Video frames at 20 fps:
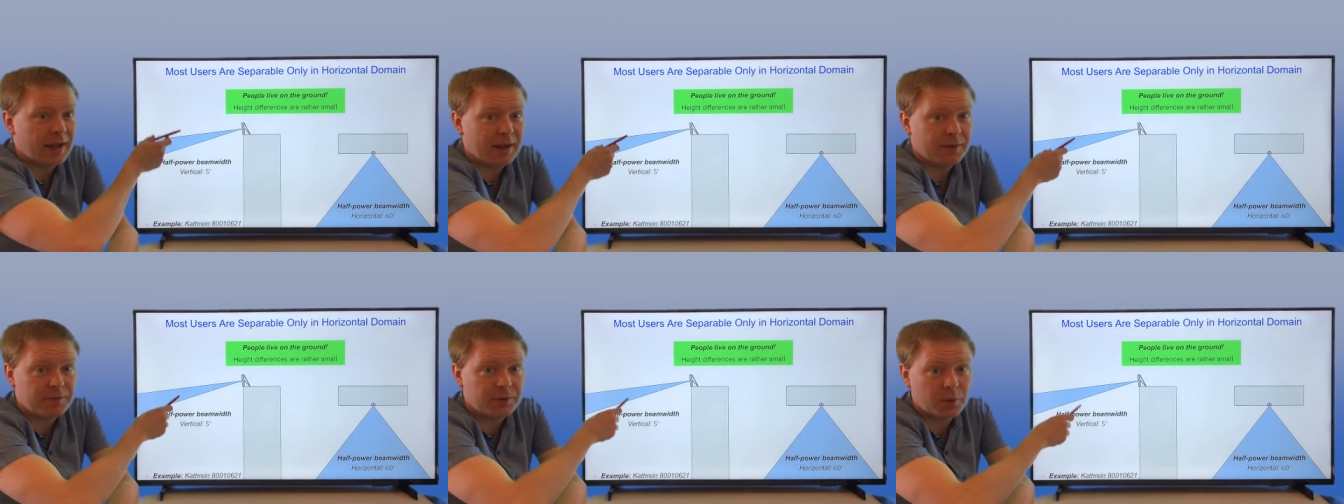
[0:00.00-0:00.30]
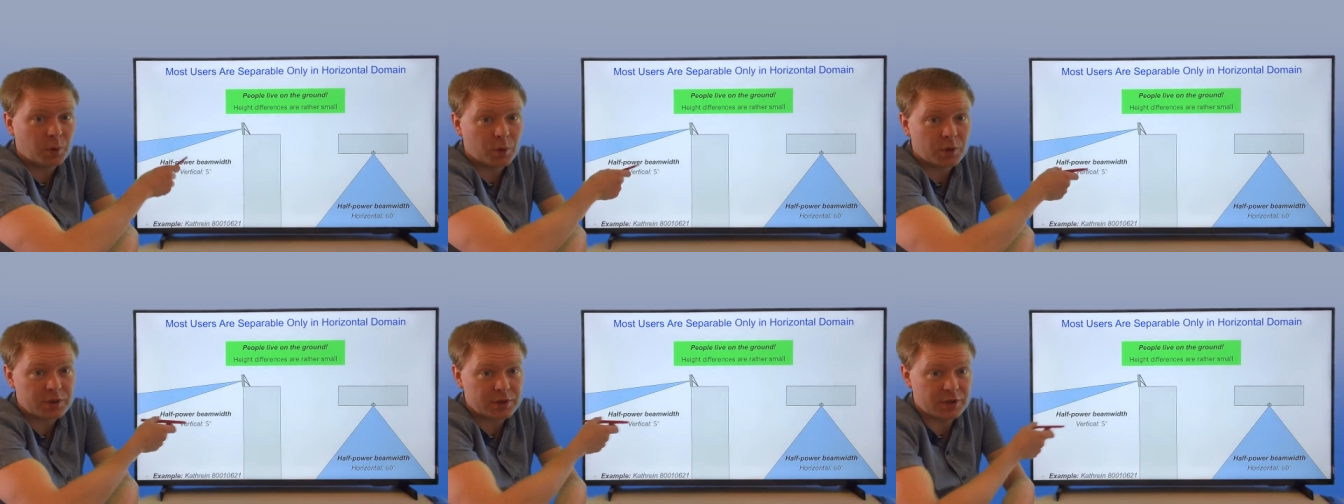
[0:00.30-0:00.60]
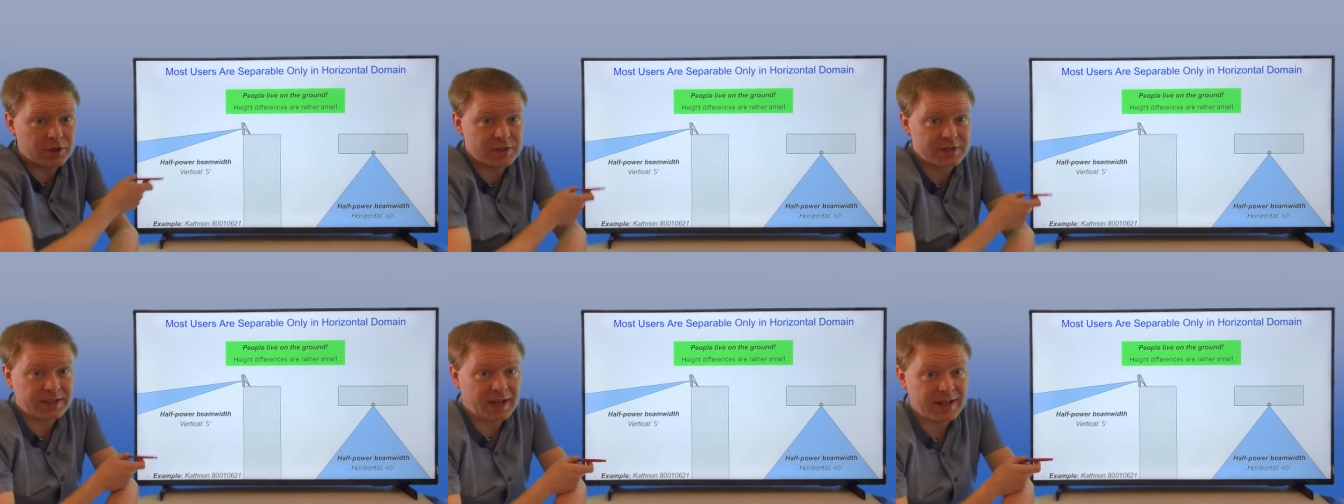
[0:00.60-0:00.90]

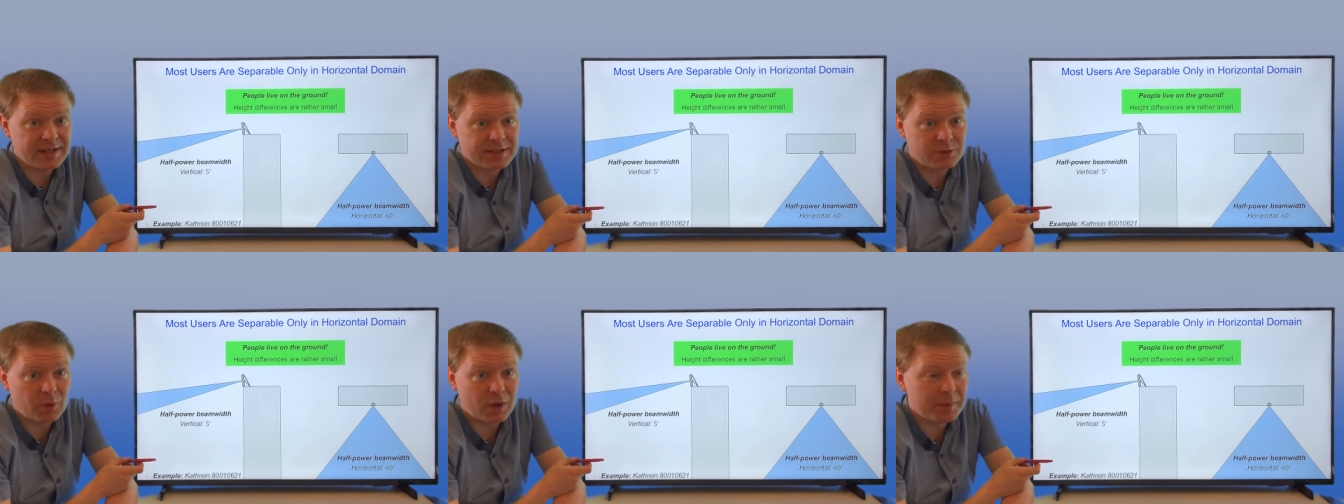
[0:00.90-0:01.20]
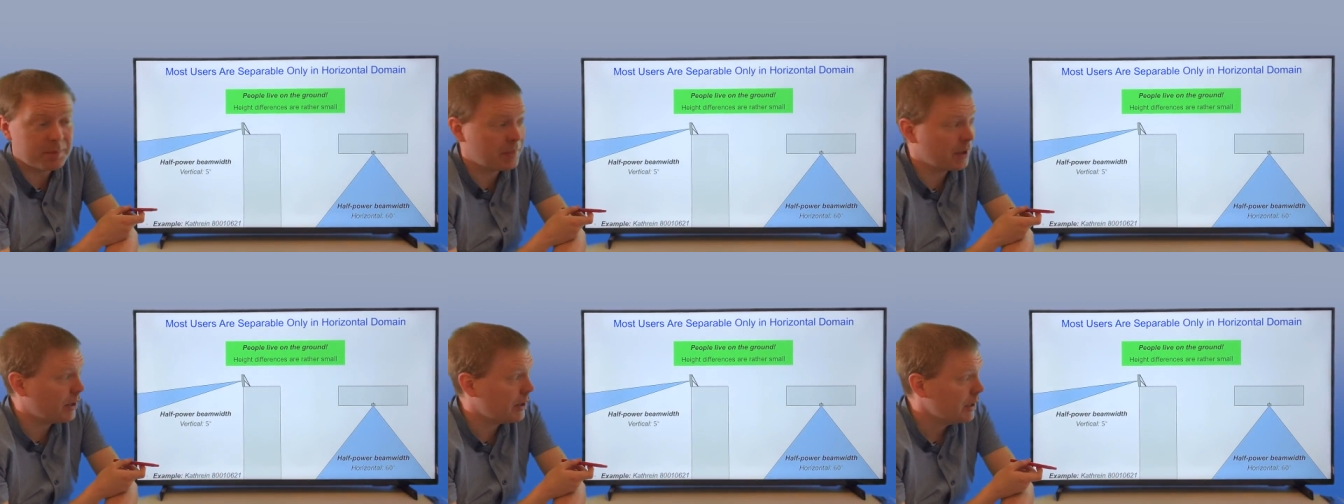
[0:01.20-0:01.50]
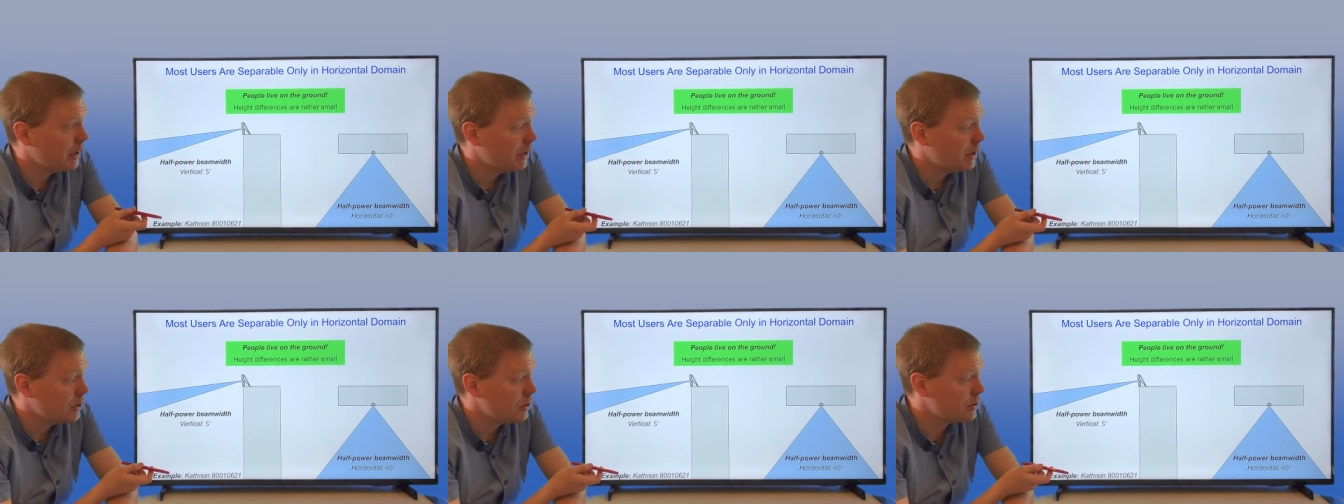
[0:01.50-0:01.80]
floors on the skyscraper.
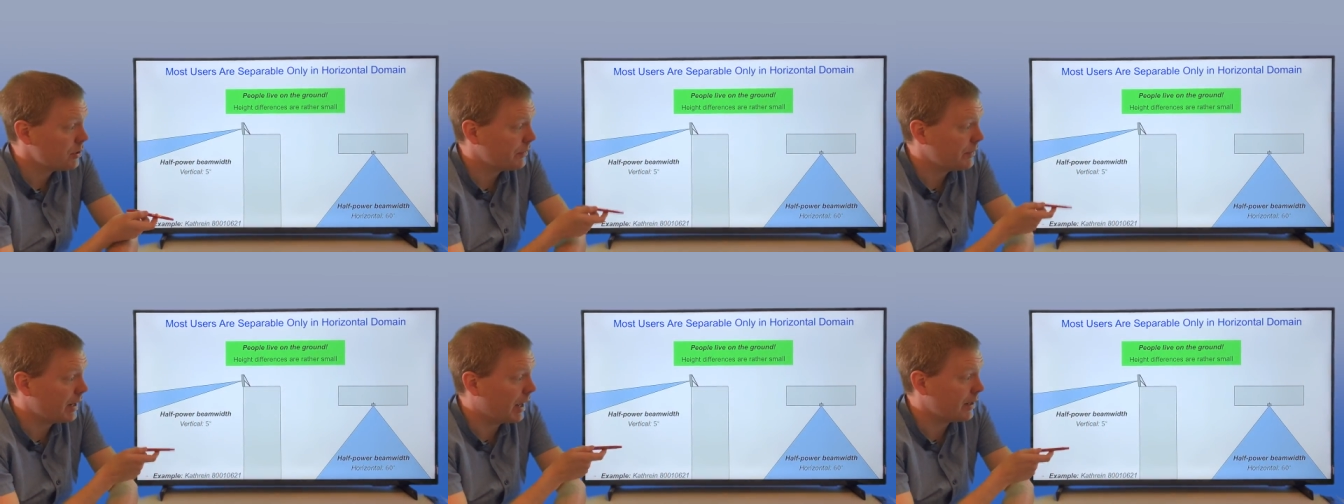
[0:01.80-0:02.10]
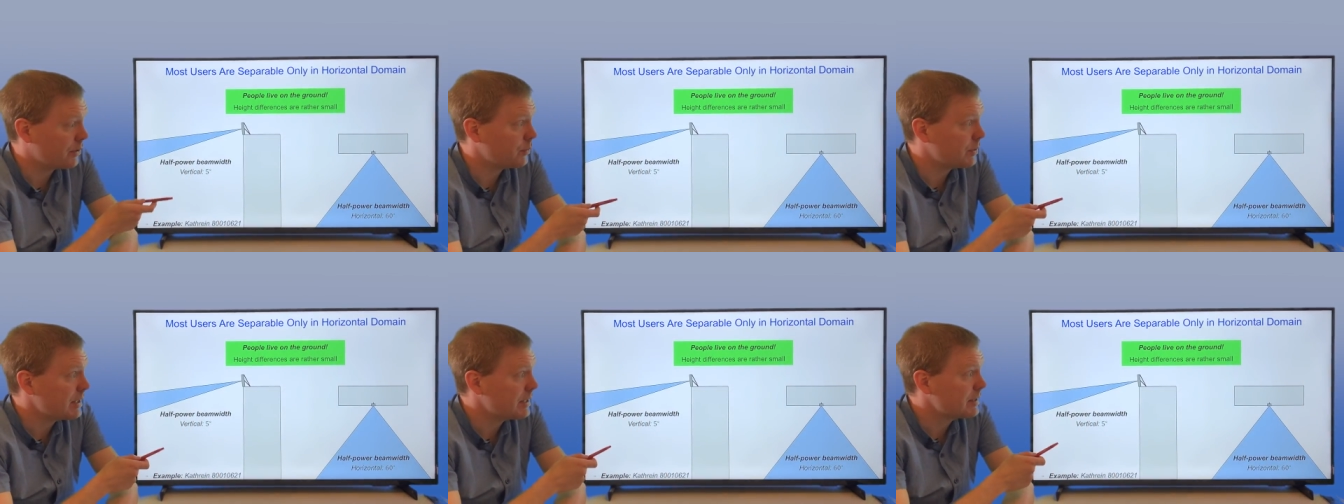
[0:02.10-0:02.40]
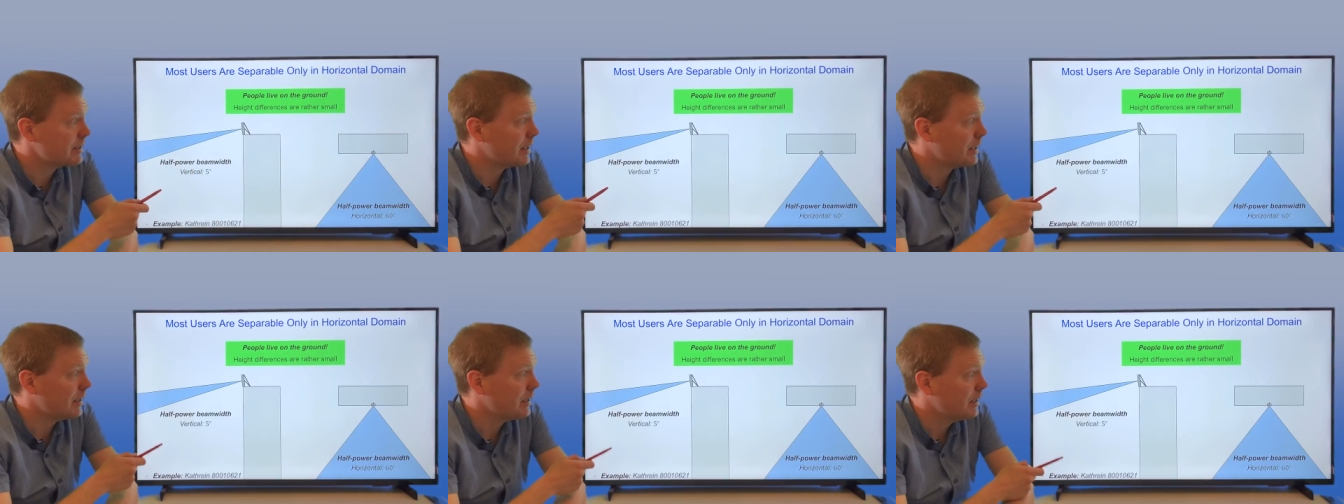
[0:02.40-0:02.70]
So for that
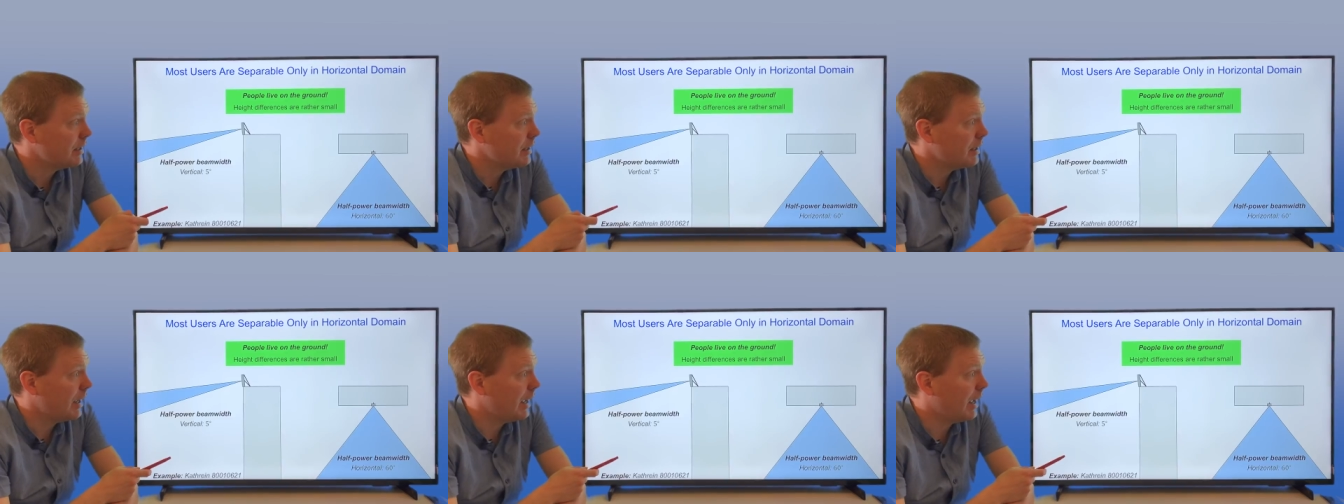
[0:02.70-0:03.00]
reason,